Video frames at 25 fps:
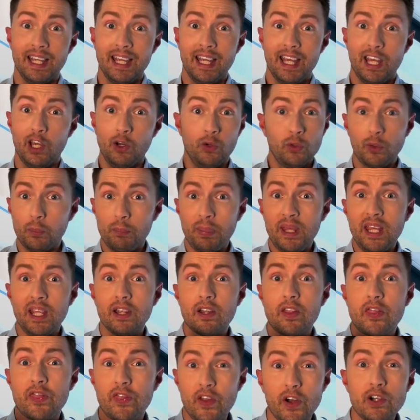it will appear
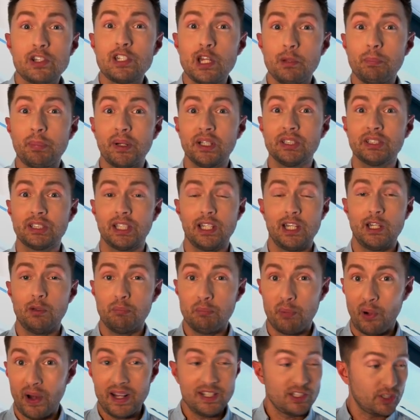30%
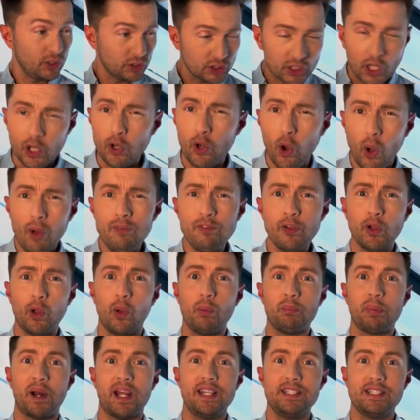brighter, so an awful lot
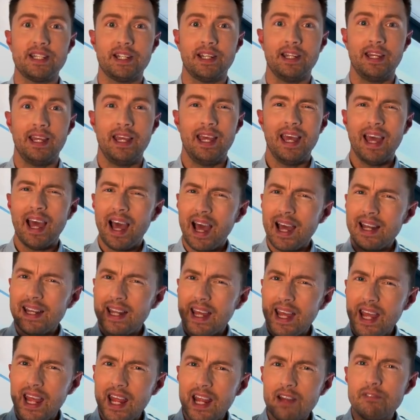brighter, and
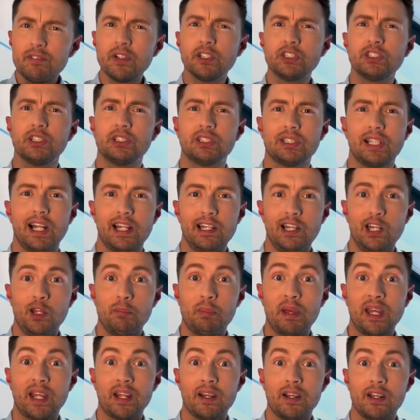ever so slightly
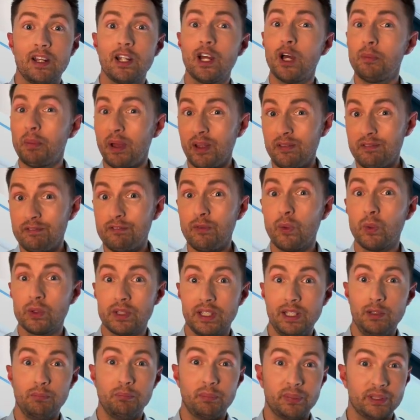bigger, about
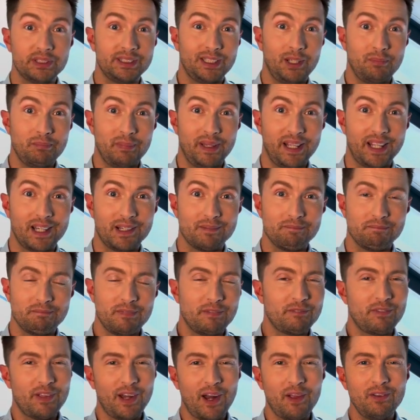14% bigger.
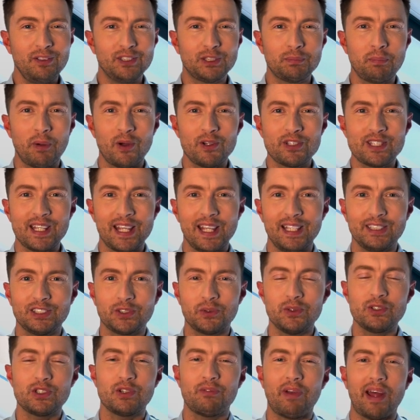If you're out spotting it, it's
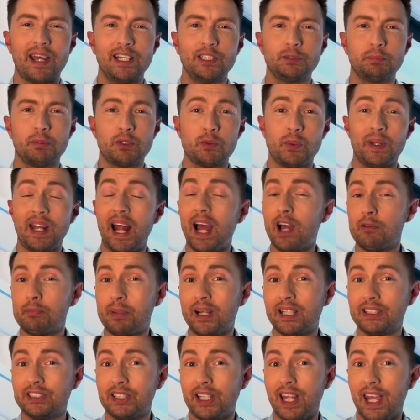going to rise between
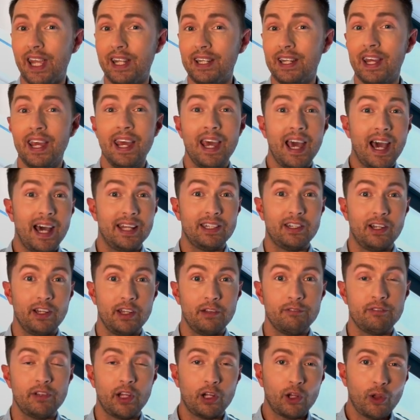10:30 and
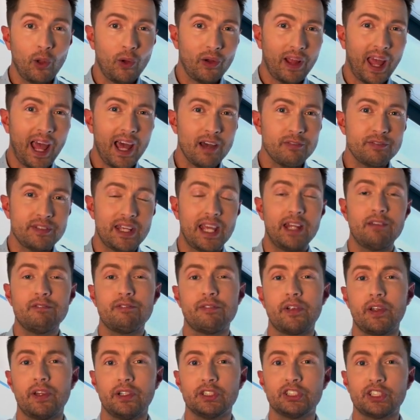11 o'clock, 10:30
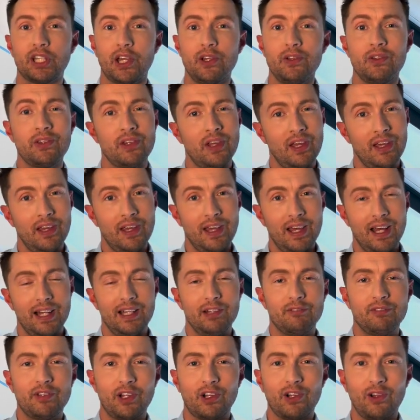further south,
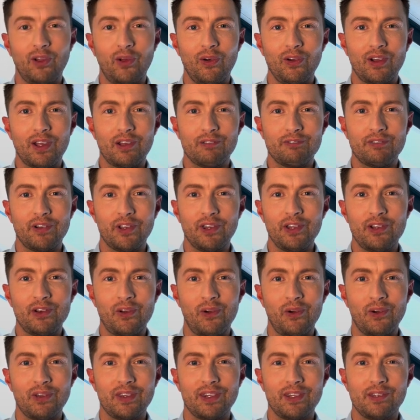11 o'clock further
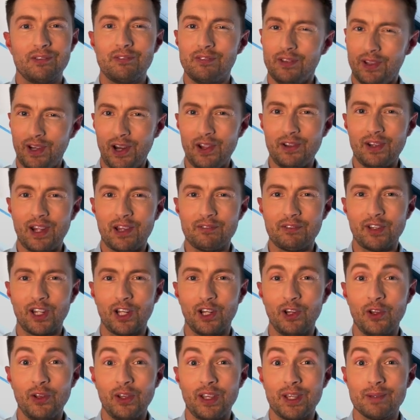north. If you're out having a
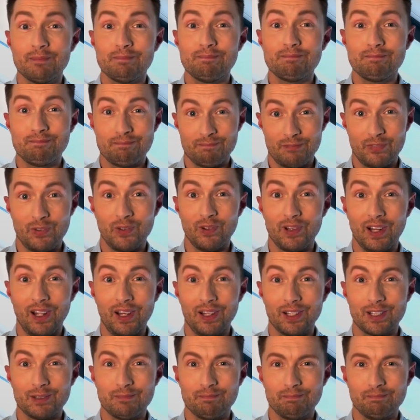look, good
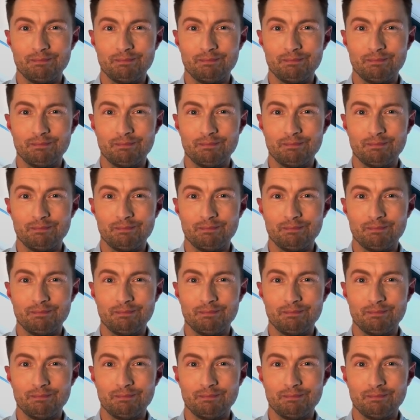luck.